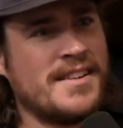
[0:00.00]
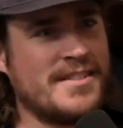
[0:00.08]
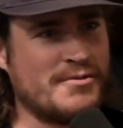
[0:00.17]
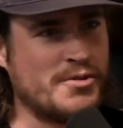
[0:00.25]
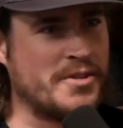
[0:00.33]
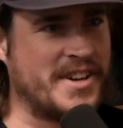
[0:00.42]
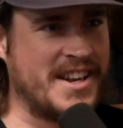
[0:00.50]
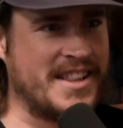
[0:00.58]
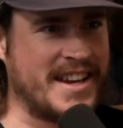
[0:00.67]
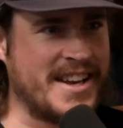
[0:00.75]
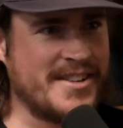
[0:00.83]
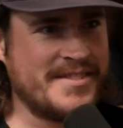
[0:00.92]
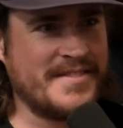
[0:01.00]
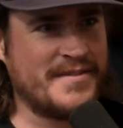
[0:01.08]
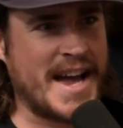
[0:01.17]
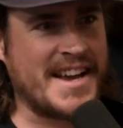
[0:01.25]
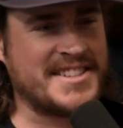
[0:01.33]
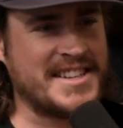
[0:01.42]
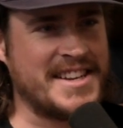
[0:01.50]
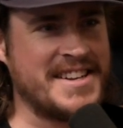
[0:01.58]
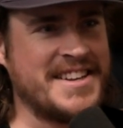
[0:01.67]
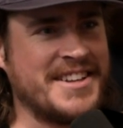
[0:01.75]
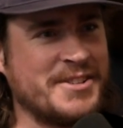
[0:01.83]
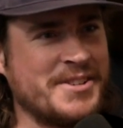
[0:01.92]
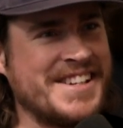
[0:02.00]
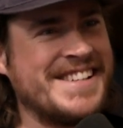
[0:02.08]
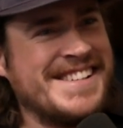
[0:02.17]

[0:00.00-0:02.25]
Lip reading: rule anything out. Vaccine, Hillary. Could